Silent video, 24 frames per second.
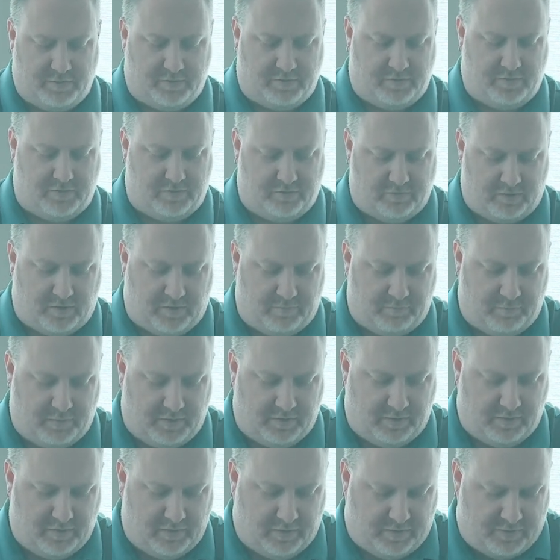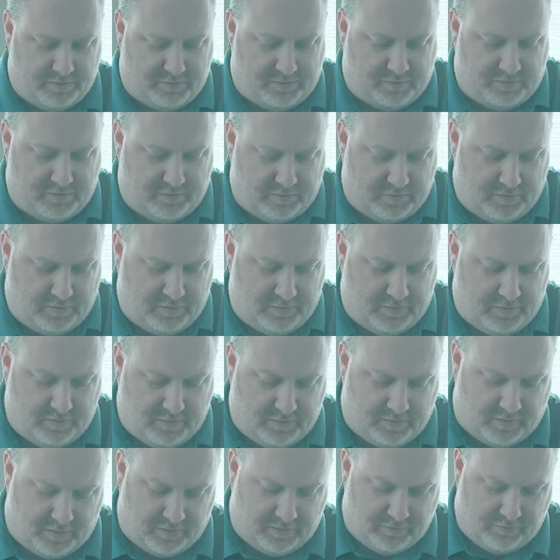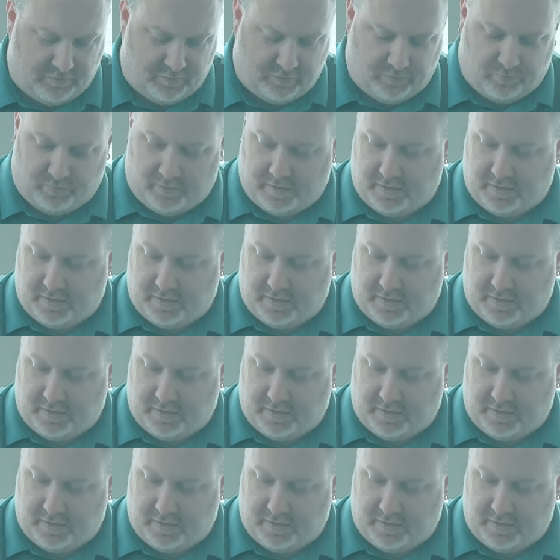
they drive me nuts. I don't know why.